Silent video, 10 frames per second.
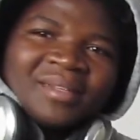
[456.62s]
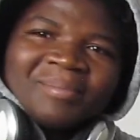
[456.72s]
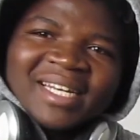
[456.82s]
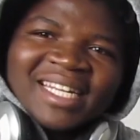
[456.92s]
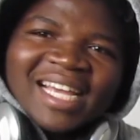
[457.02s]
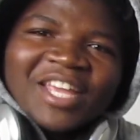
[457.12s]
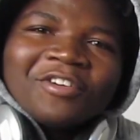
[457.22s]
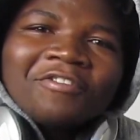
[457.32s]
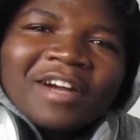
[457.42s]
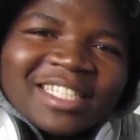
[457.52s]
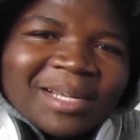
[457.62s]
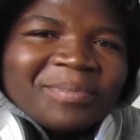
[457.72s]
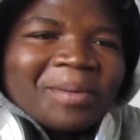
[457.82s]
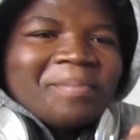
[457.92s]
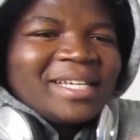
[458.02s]
My nigga, you fucked
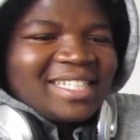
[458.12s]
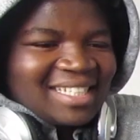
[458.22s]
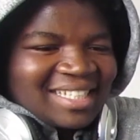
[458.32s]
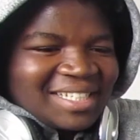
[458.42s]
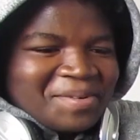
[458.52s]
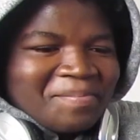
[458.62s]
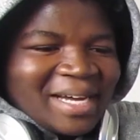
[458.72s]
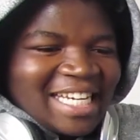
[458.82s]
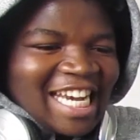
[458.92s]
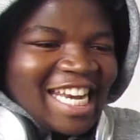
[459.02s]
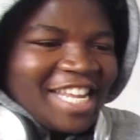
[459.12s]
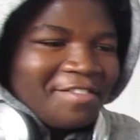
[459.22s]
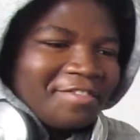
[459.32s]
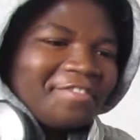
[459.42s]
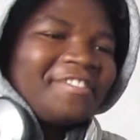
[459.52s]
up the meeting, but leave
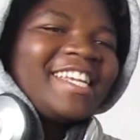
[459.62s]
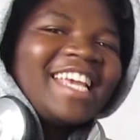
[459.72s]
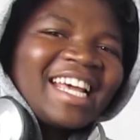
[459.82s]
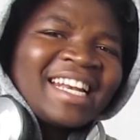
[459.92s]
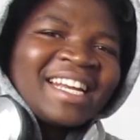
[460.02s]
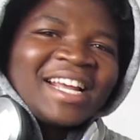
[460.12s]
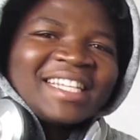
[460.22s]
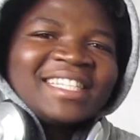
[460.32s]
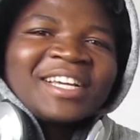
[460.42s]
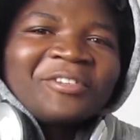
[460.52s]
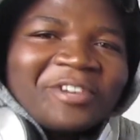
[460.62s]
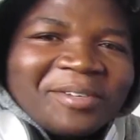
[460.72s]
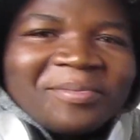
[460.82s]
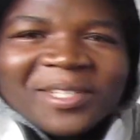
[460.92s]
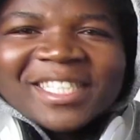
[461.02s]
vegan. The
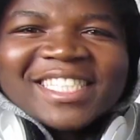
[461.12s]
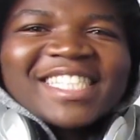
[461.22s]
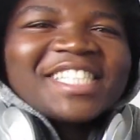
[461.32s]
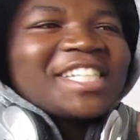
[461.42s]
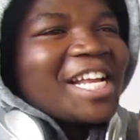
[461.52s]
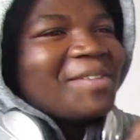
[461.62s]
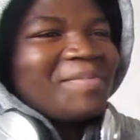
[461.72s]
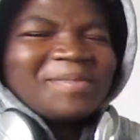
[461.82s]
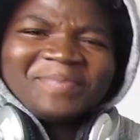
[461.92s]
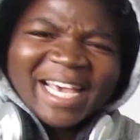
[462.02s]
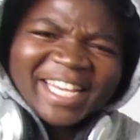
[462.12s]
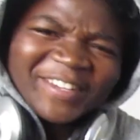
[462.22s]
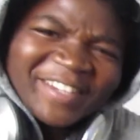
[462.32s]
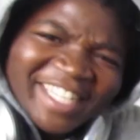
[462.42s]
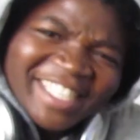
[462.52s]
Green Brothers shall be back,
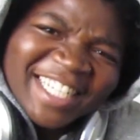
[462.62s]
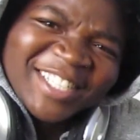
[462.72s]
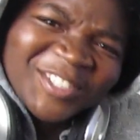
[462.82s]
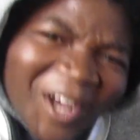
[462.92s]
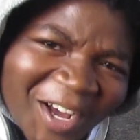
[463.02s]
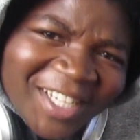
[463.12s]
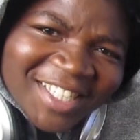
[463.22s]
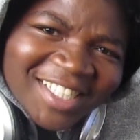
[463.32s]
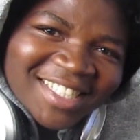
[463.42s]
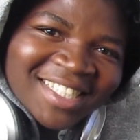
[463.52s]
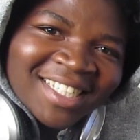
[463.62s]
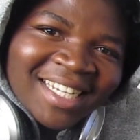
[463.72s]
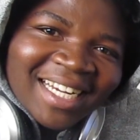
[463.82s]
you ninjas turtles!